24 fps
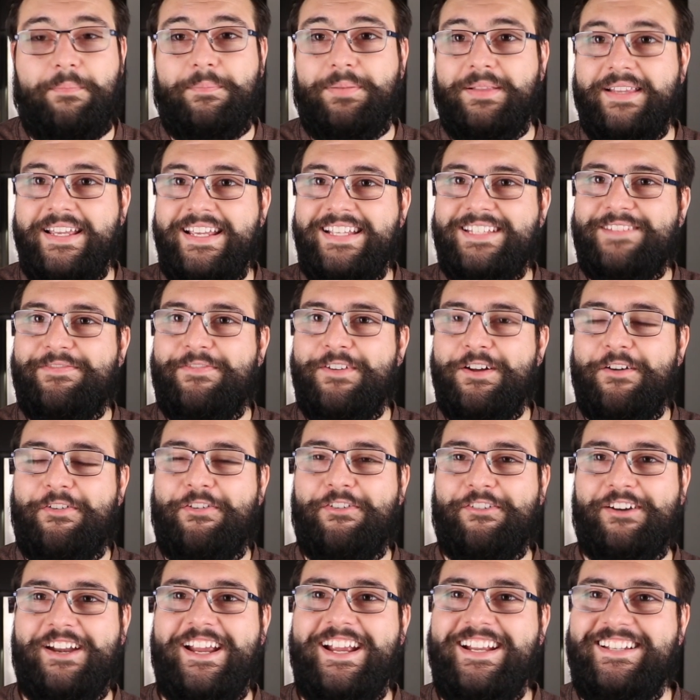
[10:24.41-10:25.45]
please feel
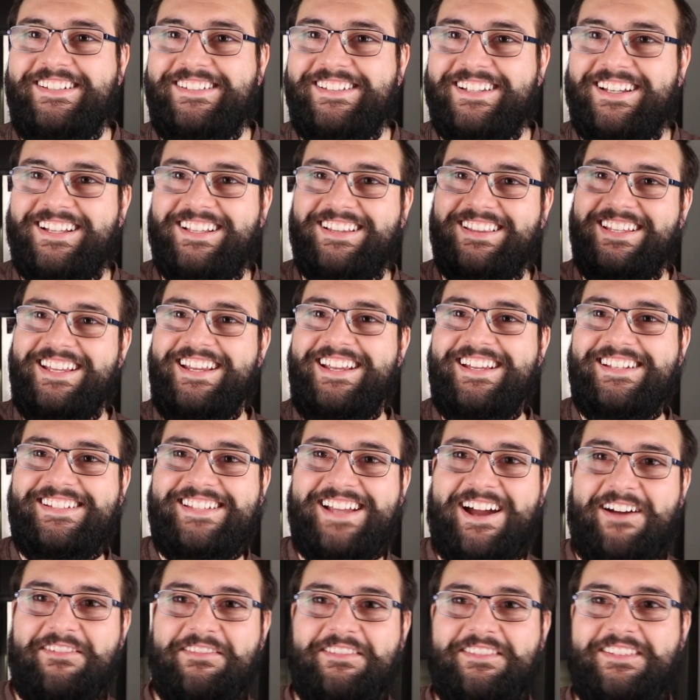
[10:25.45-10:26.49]
free to link it
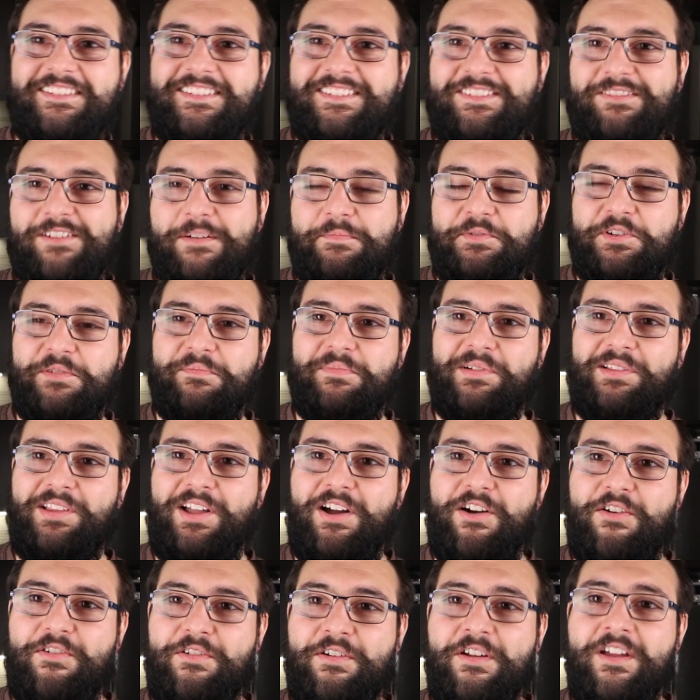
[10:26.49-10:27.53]
down in the description
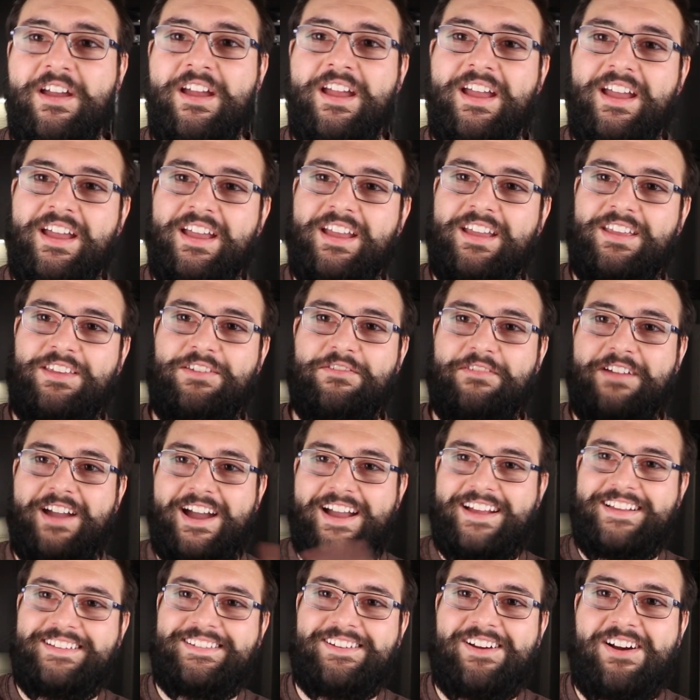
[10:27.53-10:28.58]
below. You
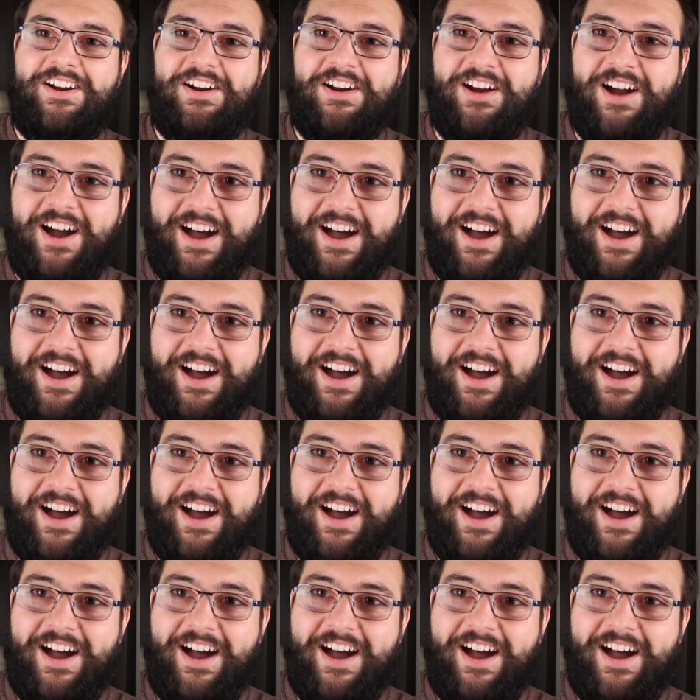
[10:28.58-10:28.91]
guys are